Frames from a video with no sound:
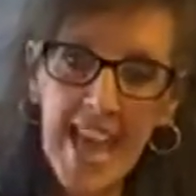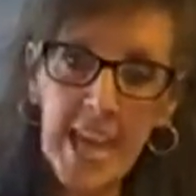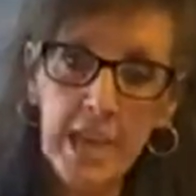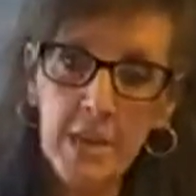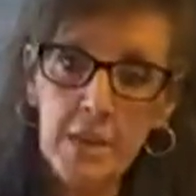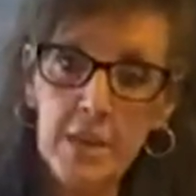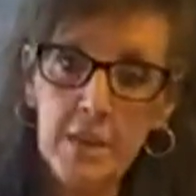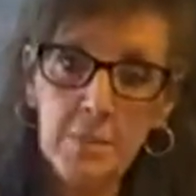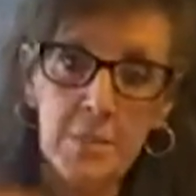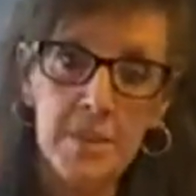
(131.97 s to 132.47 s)

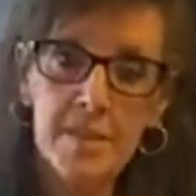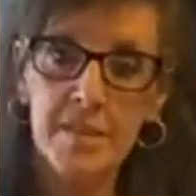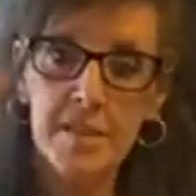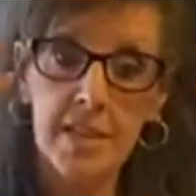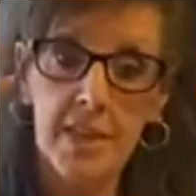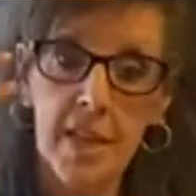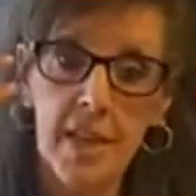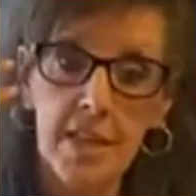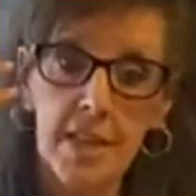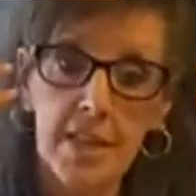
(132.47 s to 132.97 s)
and
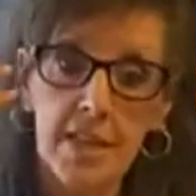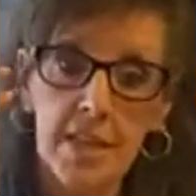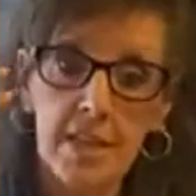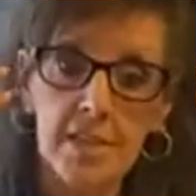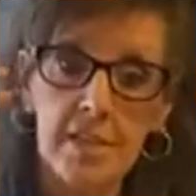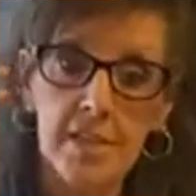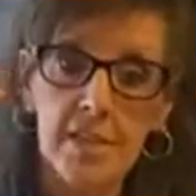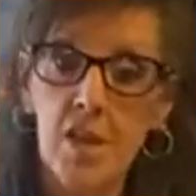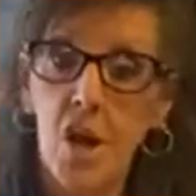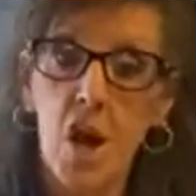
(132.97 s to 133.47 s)
Missy
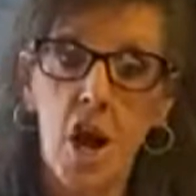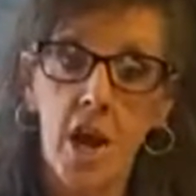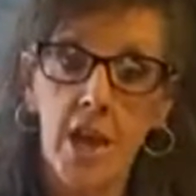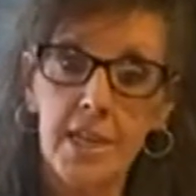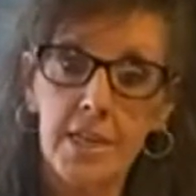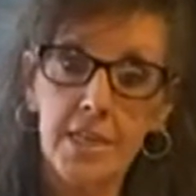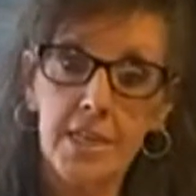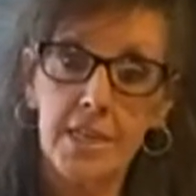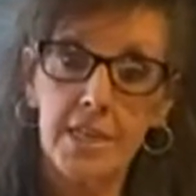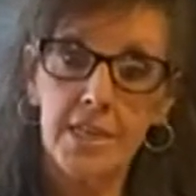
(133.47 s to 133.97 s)
Elliott saw
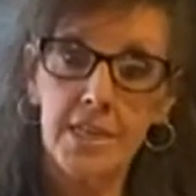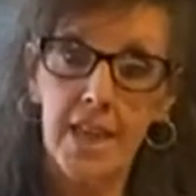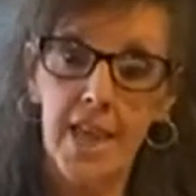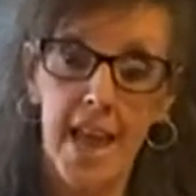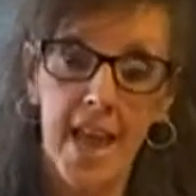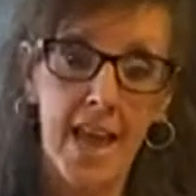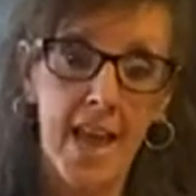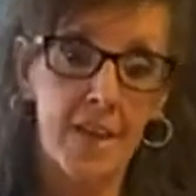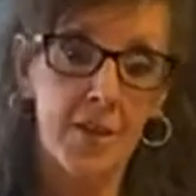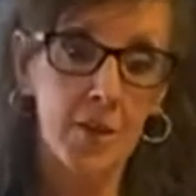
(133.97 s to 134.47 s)
it
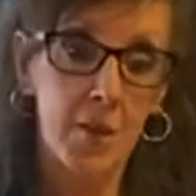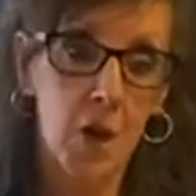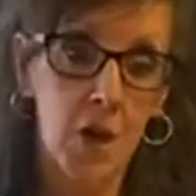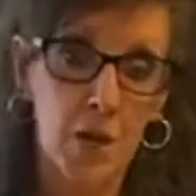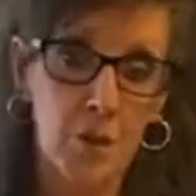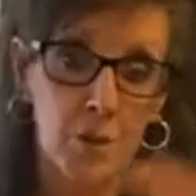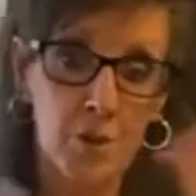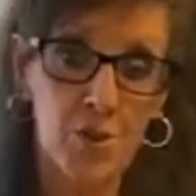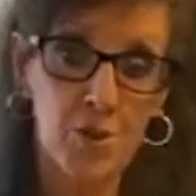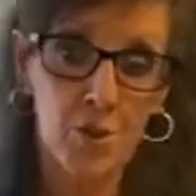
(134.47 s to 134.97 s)
and
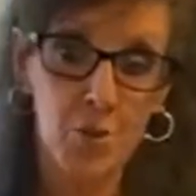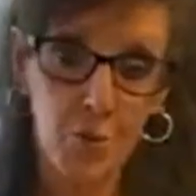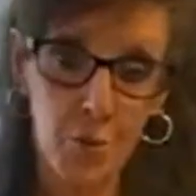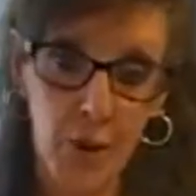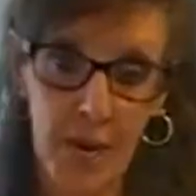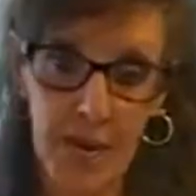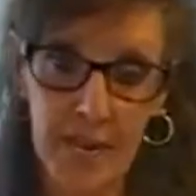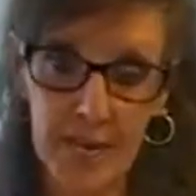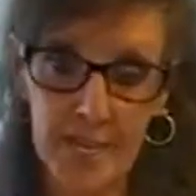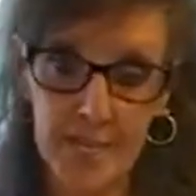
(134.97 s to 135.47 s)
thought it was
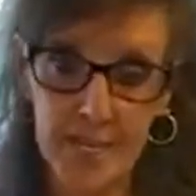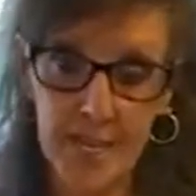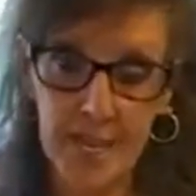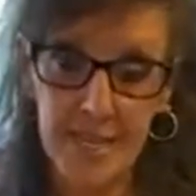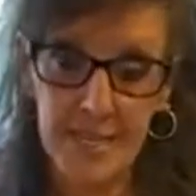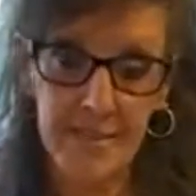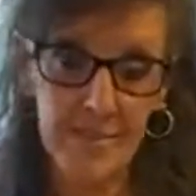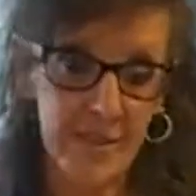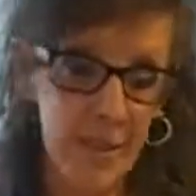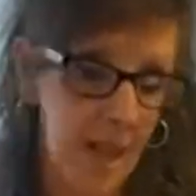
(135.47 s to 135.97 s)
great,
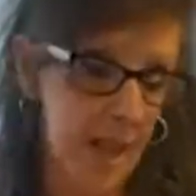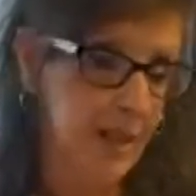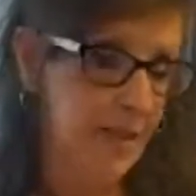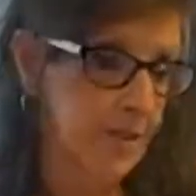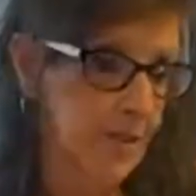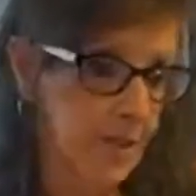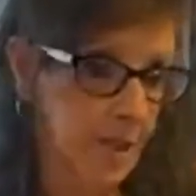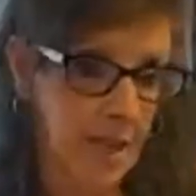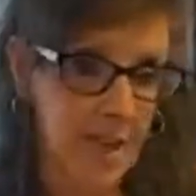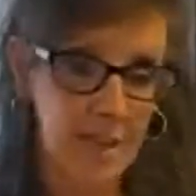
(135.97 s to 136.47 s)

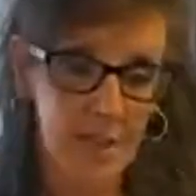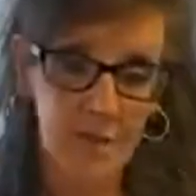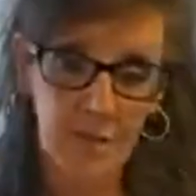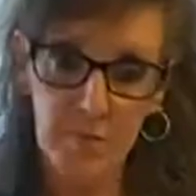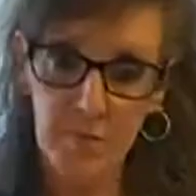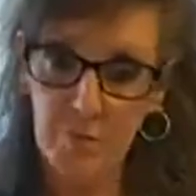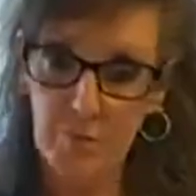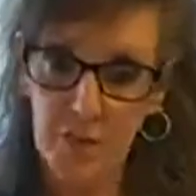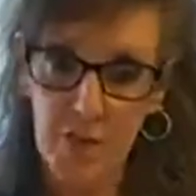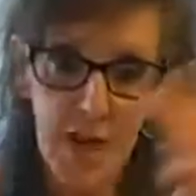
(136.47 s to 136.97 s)
and they
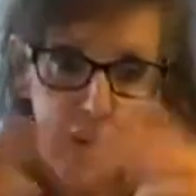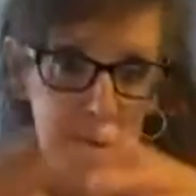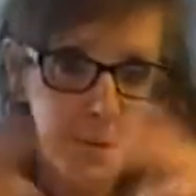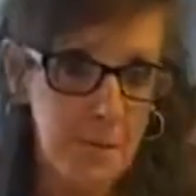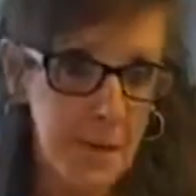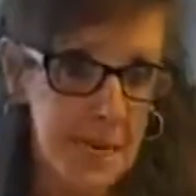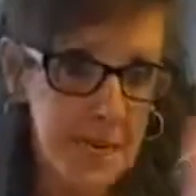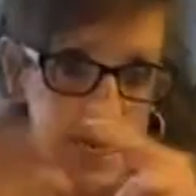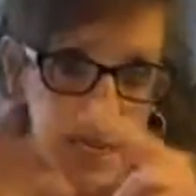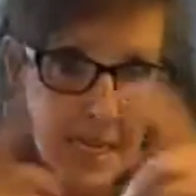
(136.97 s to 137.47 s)
kind
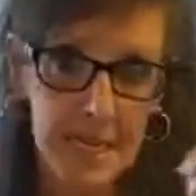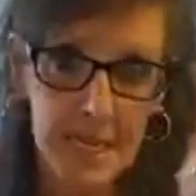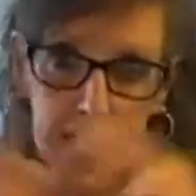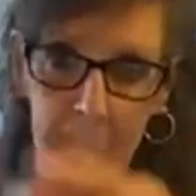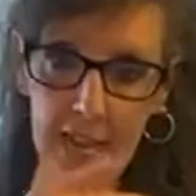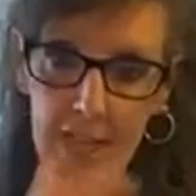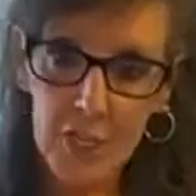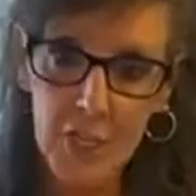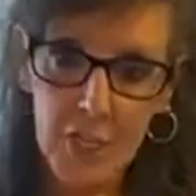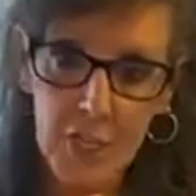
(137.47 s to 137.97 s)
of made a
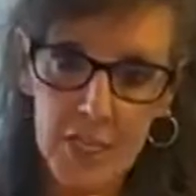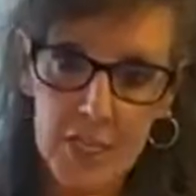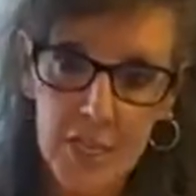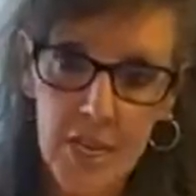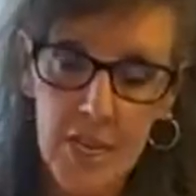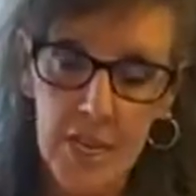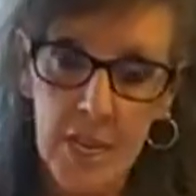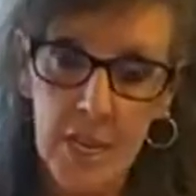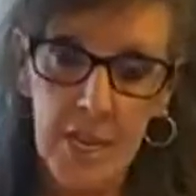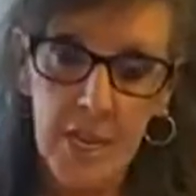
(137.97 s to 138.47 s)

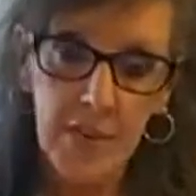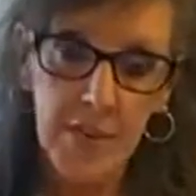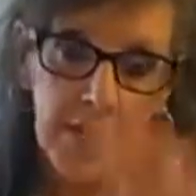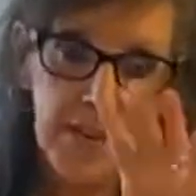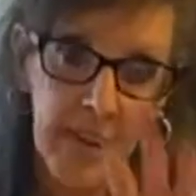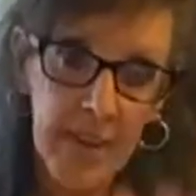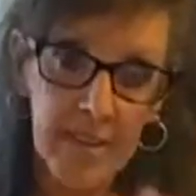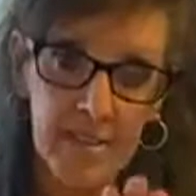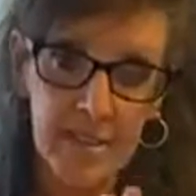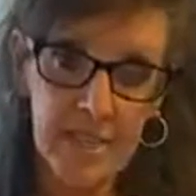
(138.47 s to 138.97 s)
connection. The
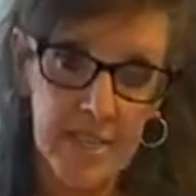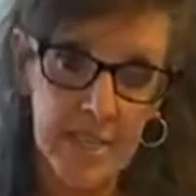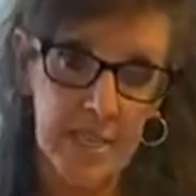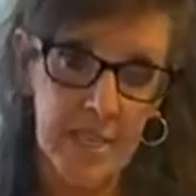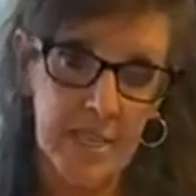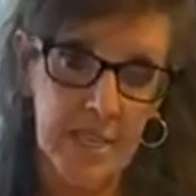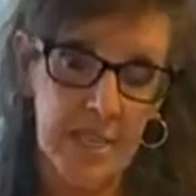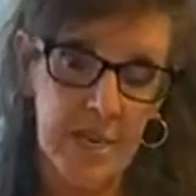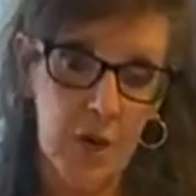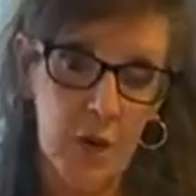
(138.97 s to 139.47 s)
next
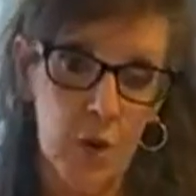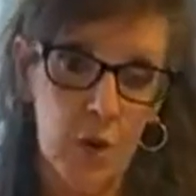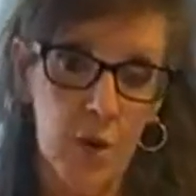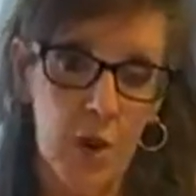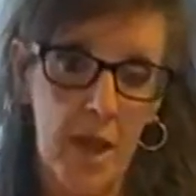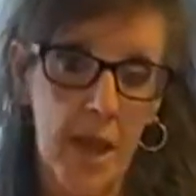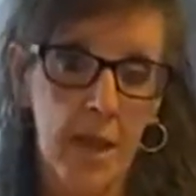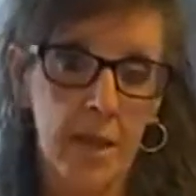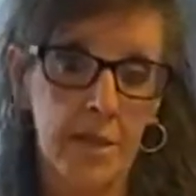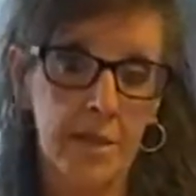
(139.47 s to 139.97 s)
thing you
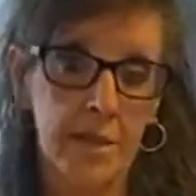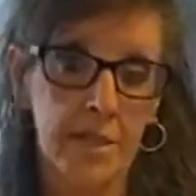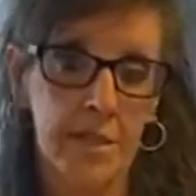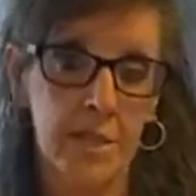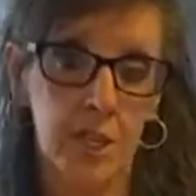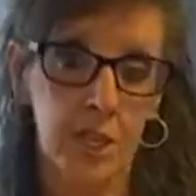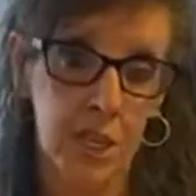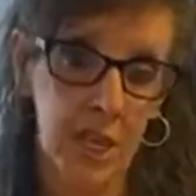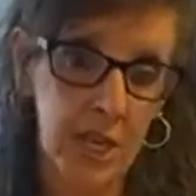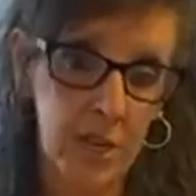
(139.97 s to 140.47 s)
know, Ellen
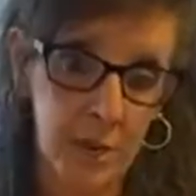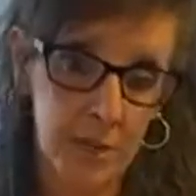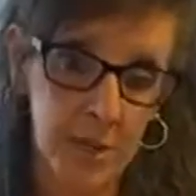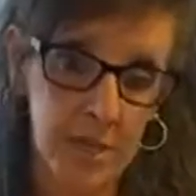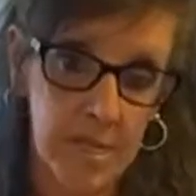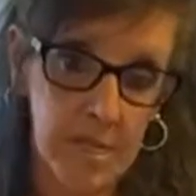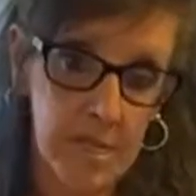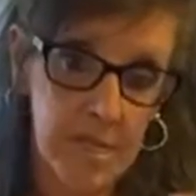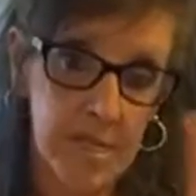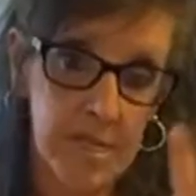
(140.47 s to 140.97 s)

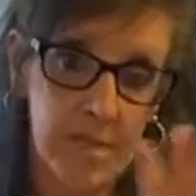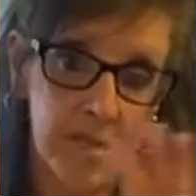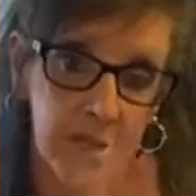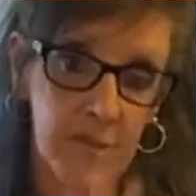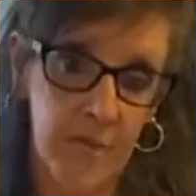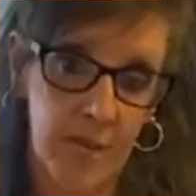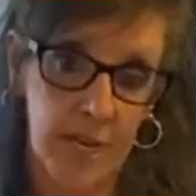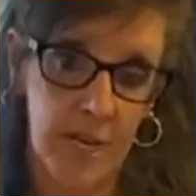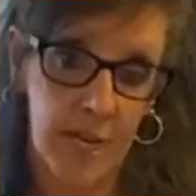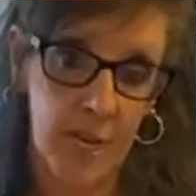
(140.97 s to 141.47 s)
DeGeneres sees
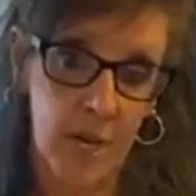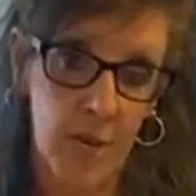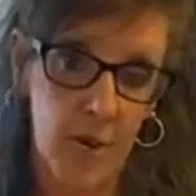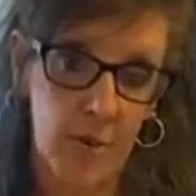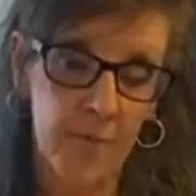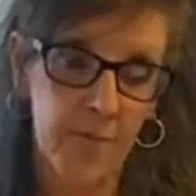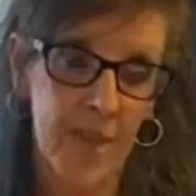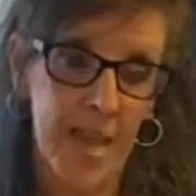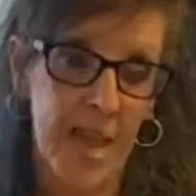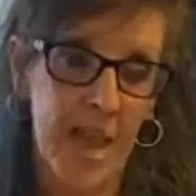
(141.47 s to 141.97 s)
the
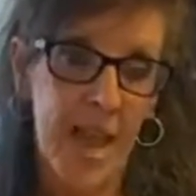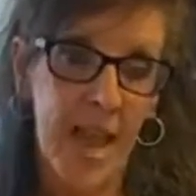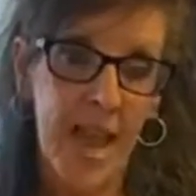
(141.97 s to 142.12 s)
video,